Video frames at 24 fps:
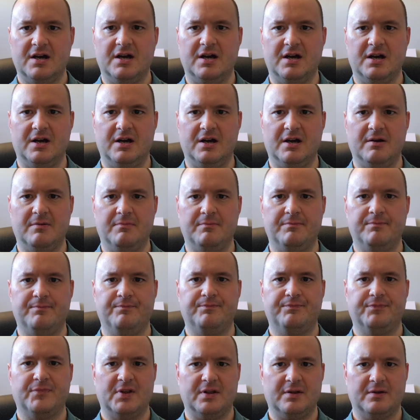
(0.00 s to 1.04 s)

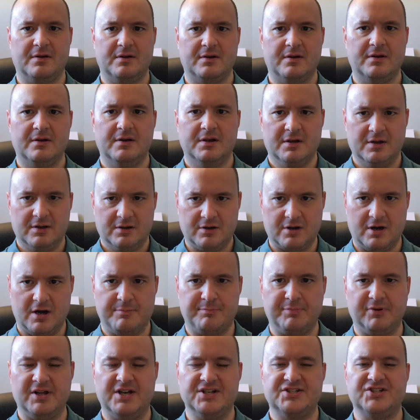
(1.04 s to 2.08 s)
Um,
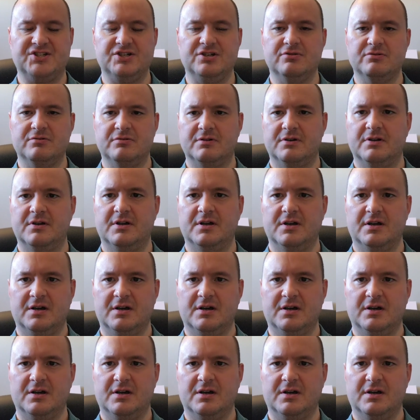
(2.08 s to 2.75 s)
God bless you.